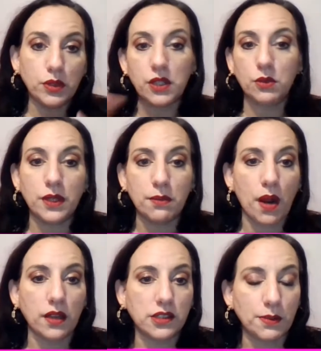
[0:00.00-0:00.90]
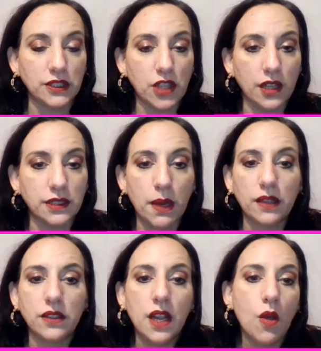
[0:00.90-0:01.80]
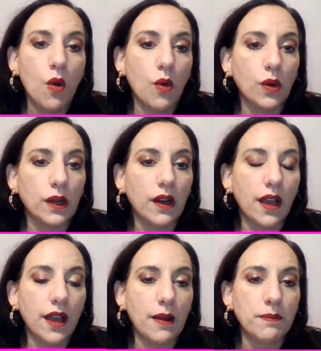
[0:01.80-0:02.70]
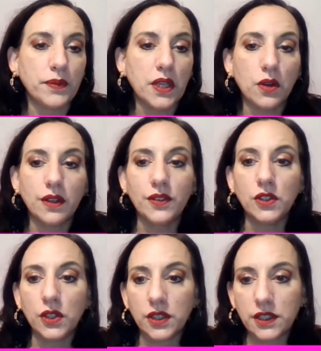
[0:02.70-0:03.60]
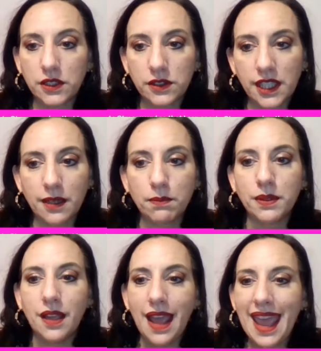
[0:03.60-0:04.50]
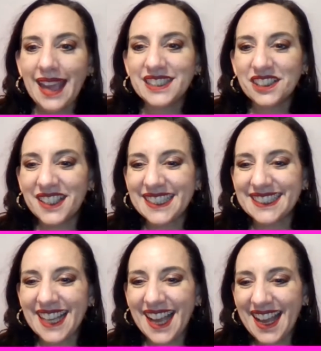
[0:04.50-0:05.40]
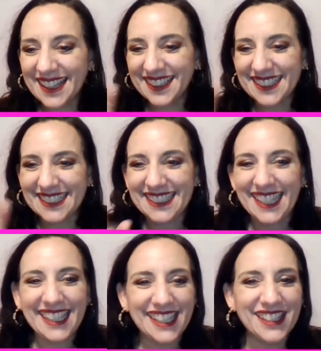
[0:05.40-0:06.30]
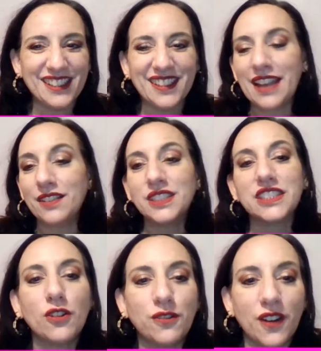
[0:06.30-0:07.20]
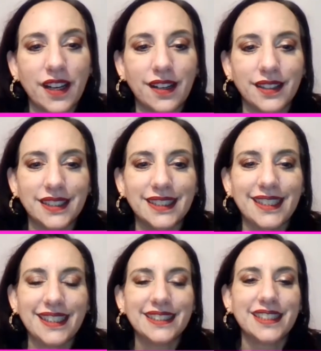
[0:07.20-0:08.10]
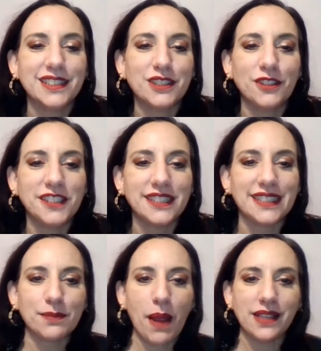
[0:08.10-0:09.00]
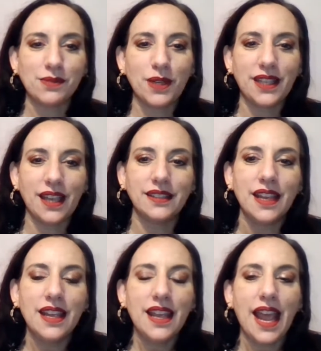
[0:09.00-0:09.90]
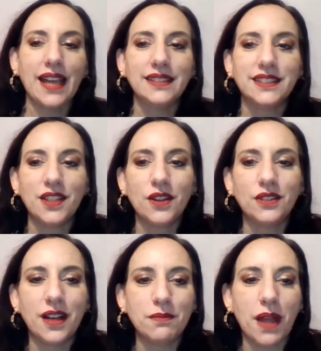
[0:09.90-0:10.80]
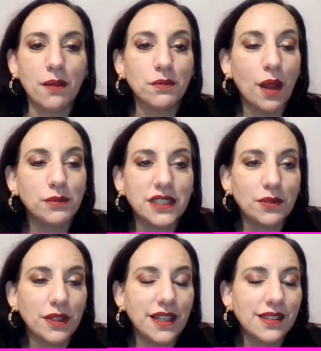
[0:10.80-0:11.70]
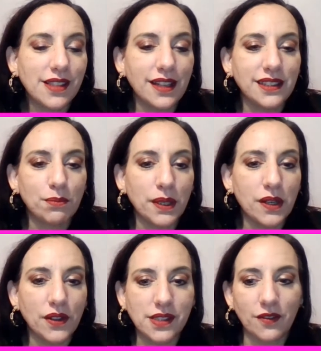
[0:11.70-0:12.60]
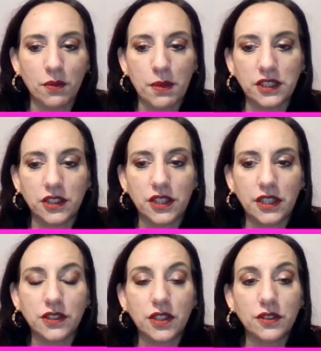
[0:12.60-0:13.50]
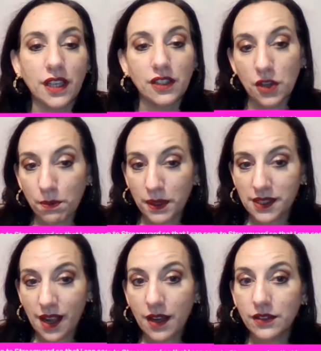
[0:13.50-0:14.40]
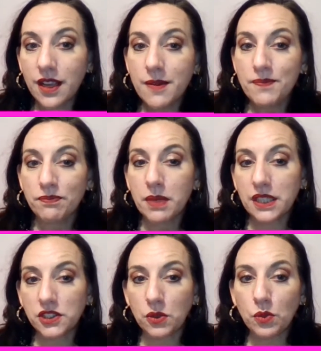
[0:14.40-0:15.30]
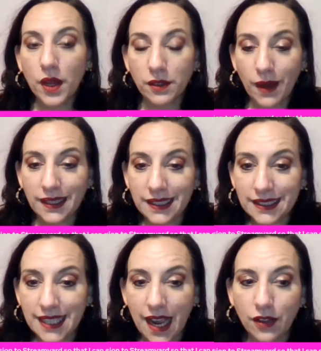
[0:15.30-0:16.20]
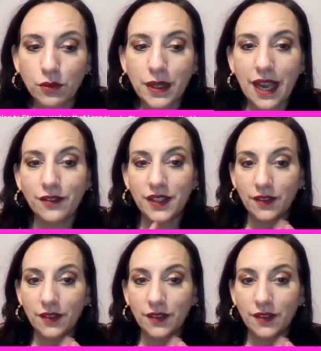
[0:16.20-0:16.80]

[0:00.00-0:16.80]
you know when the products are being talked about, or um, you know if you learn a new tip Hey, Teresa, good to see you. And it was so fun. I got to see these consultants this past weekend. And so um, I'm, I'm just really excited to bring all this information to you. So get your notebooks out, because you'll want to write this down. We have